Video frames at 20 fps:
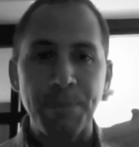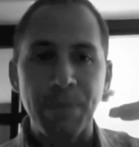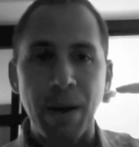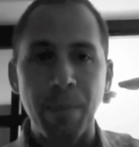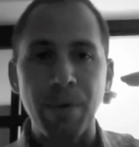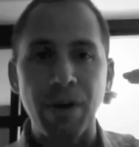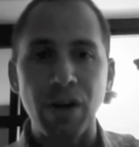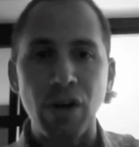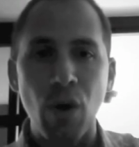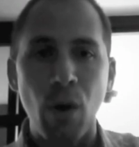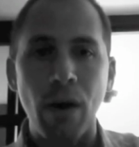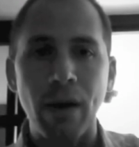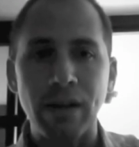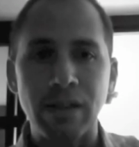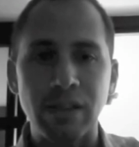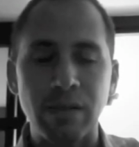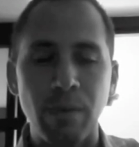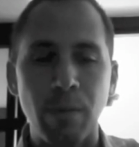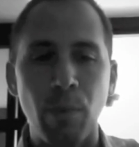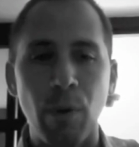I'm going to go out
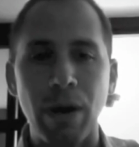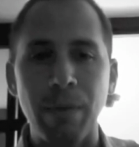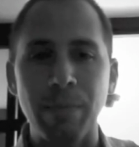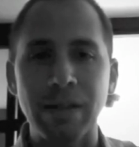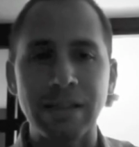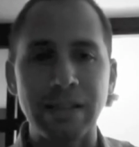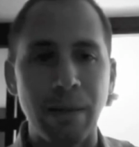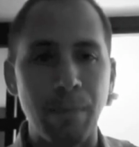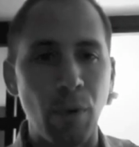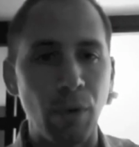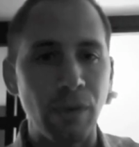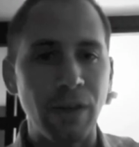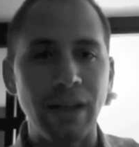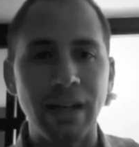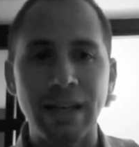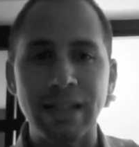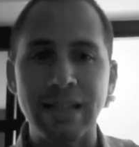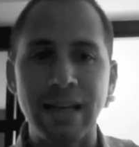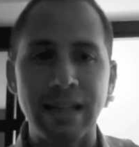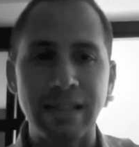on some appointments. I'm only
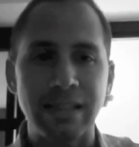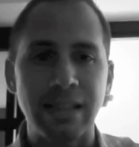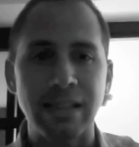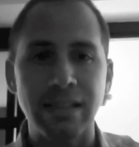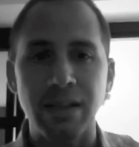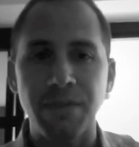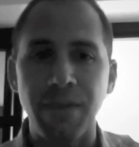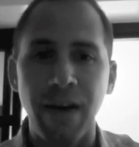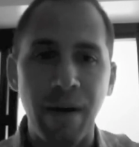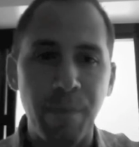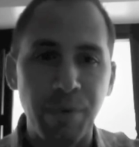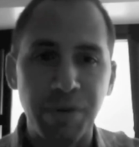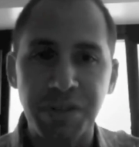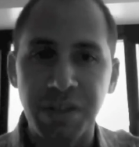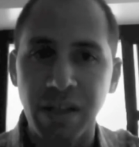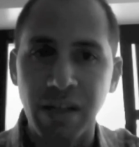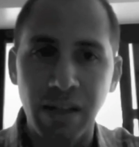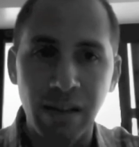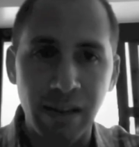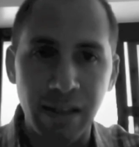going to take 65%
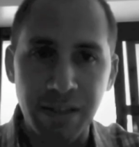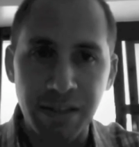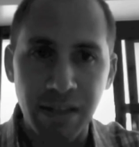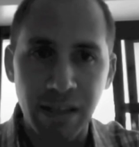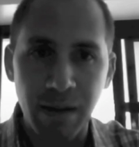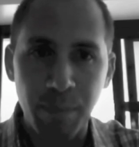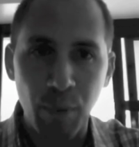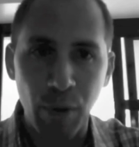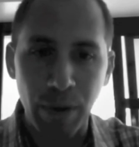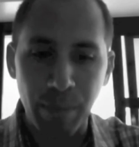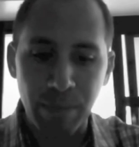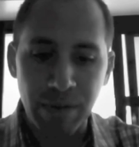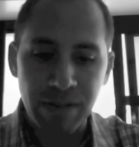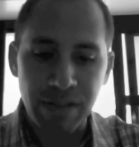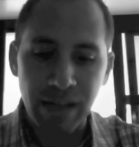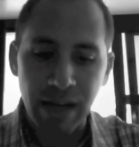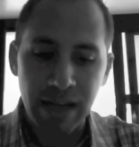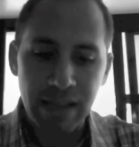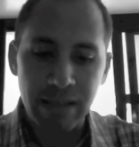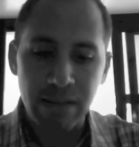of the listing
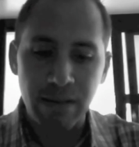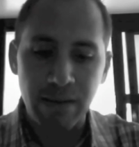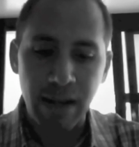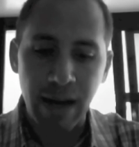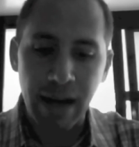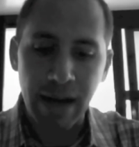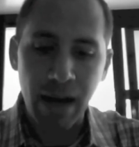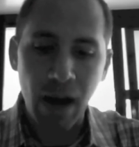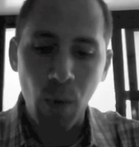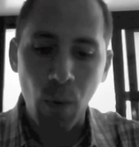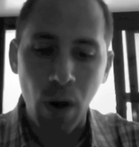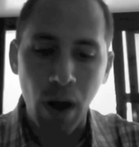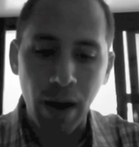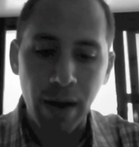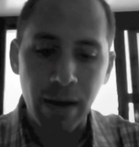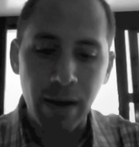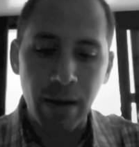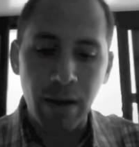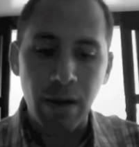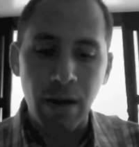appointments that I go
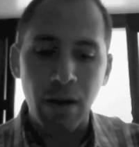on.